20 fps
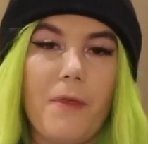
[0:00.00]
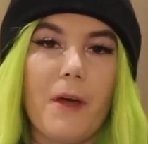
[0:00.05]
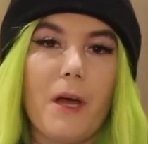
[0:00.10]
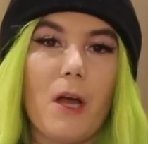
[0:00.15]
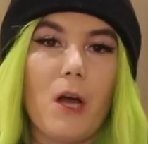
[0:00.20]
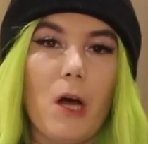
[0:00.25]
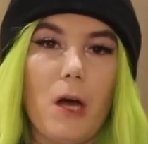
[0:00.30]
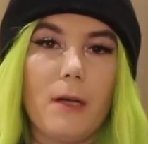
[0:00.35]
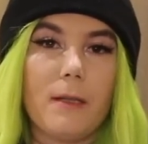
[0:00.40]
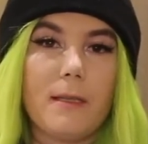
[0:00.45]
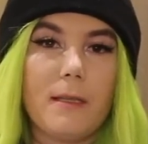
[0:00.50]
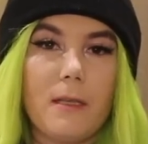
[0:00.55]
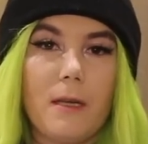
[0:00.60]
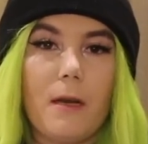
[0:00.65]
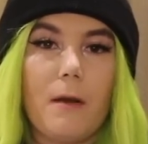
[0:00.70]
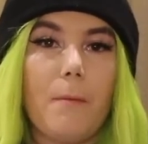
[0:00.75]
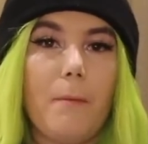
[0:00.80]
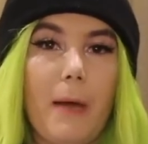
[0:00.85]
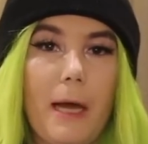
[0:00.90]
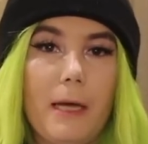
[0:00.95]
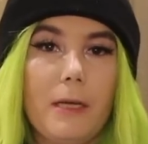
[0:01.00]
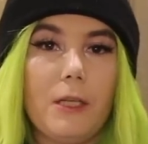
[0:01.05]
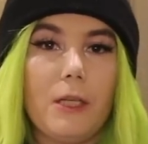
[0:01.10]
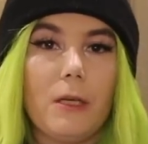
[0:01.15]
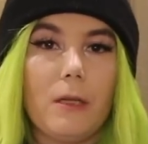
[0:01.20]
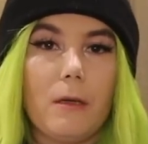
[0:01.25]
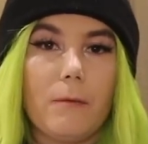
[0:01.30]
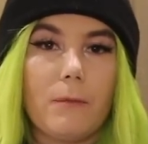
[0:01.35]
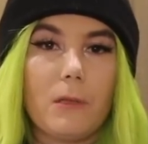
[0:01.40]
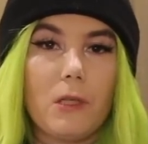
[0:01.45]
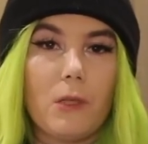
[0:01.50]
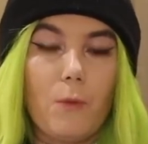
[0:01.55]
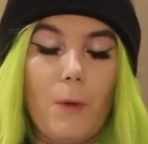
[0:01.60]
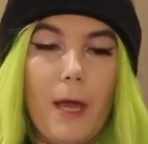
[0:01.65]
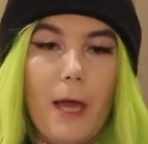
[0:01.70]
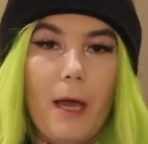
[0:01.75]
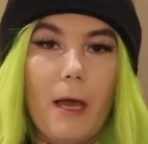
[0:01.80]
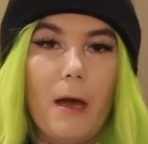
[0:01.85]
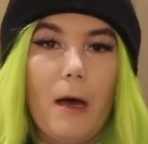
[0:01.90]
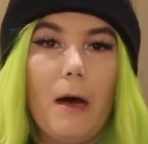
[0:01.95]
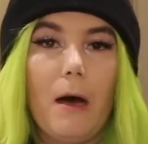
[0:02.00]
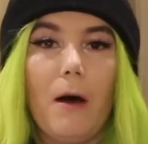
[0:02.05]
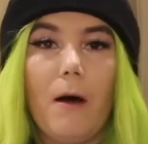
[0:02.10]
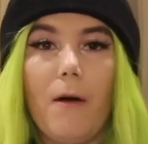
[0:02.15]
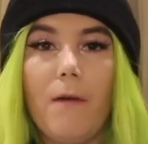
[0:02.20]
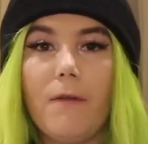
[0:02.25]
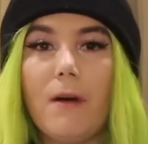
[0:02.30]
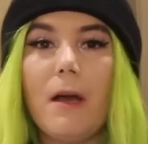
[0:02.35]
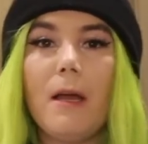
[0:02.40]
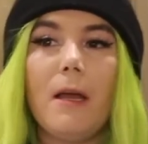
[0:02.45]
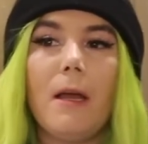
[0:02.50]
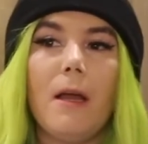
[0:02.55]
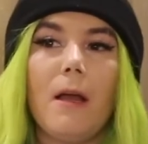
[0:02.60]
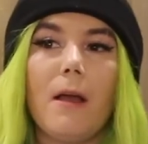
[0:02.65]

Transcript: the constant pendulum swing of